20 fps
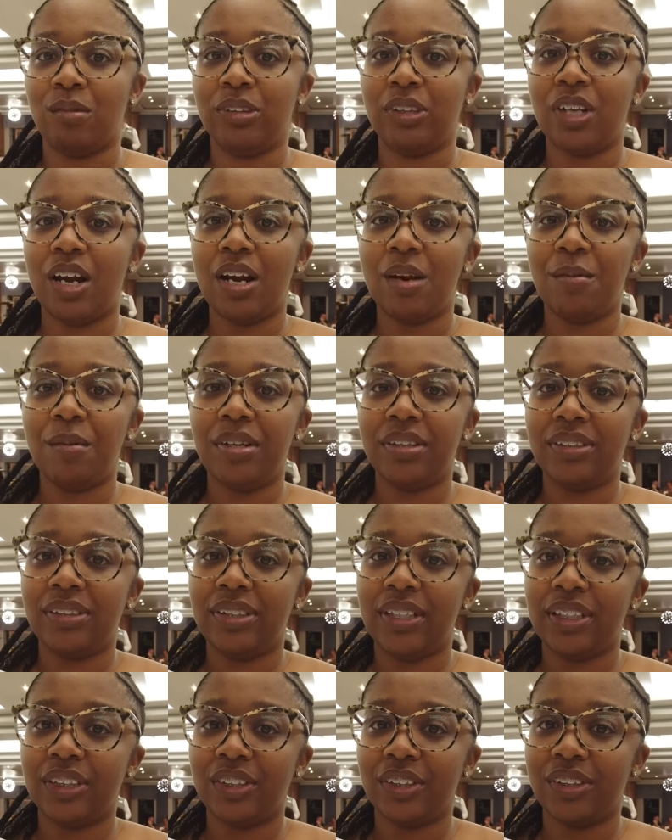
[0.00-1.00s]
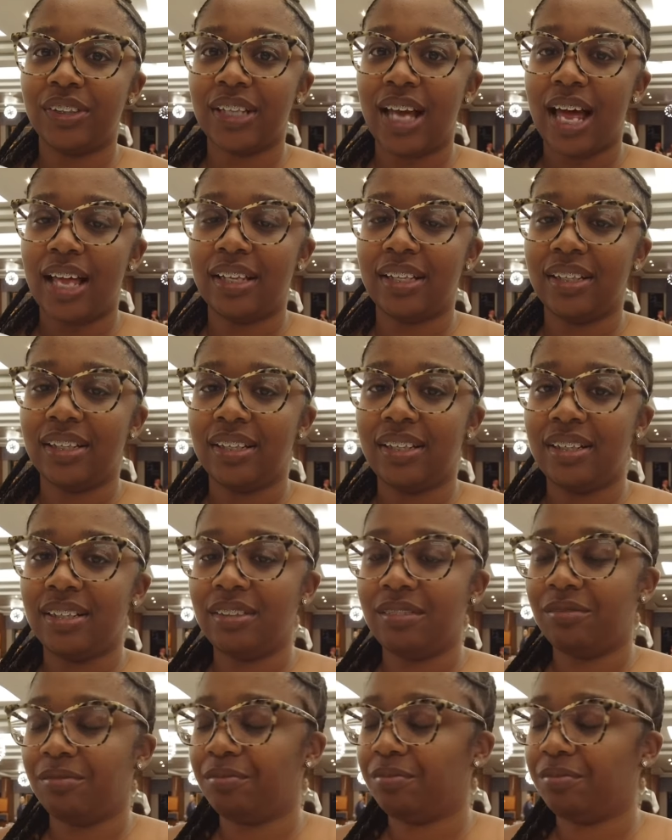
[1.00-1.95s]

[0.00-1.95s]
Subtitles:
Starting with the Caesar salad.